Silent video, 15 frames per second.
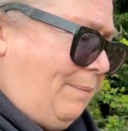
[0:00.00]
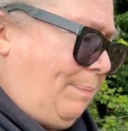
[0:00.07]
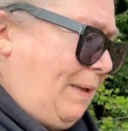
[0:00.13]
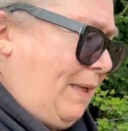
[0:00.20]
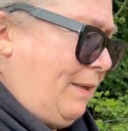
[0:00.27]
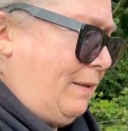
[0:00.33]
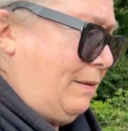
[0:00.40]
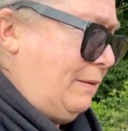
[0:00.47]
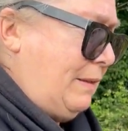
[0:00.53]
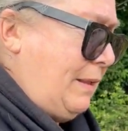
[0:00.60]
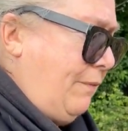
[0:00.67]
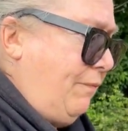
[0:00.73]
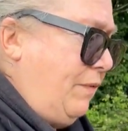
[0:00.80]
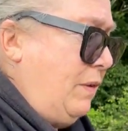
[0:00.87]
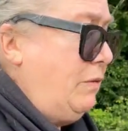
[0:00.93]
about
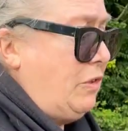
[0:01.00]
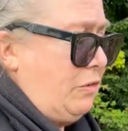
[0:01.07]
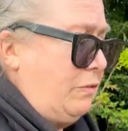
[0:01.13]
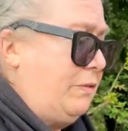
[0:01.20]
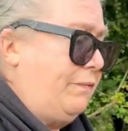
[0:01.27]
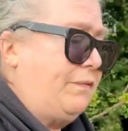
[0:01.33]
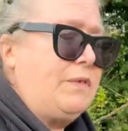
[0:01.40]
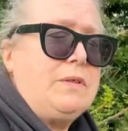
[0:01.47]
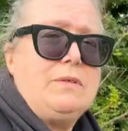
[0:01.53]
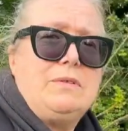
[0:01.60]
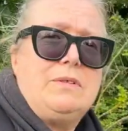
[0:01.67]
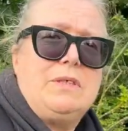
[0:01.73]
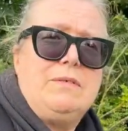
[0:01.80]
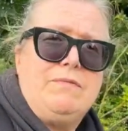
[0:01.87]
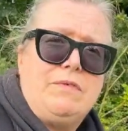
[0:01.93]
the future of
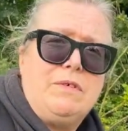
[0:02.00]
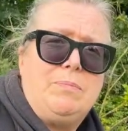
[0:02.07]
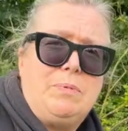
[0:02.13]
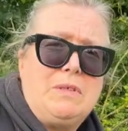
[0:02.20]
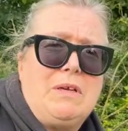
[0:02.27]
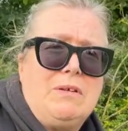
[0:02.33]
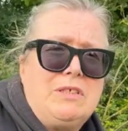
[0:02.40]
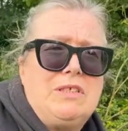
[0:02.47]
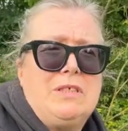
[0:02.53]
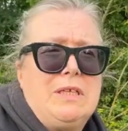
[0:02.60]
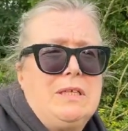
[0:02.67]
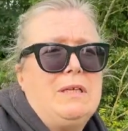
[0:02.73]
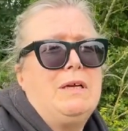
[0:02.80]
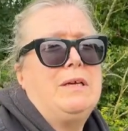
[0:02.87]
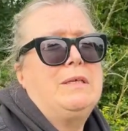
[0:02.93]
food and food production
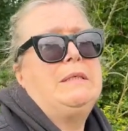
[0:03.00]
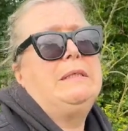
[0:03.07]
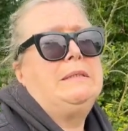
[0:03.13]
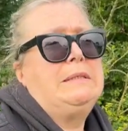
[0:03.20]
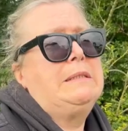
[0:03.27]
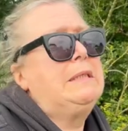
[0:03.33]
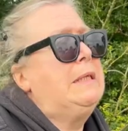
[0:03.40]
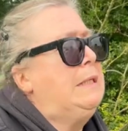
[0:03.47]
in Ireland.